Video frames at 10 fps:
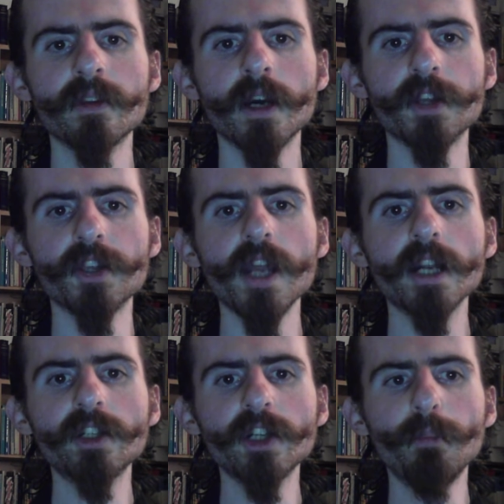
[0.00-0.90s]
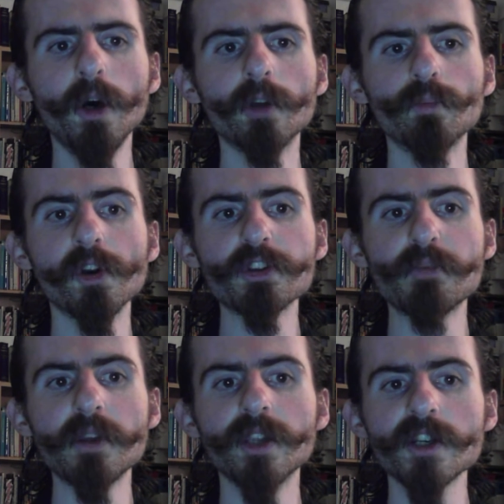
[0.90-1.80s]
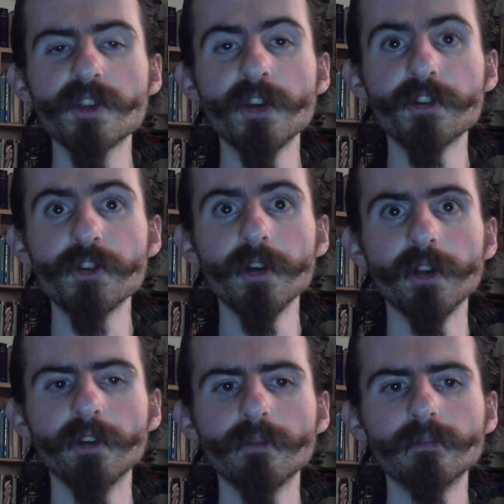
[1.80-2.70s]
and then acting upon what has been thusly discerned.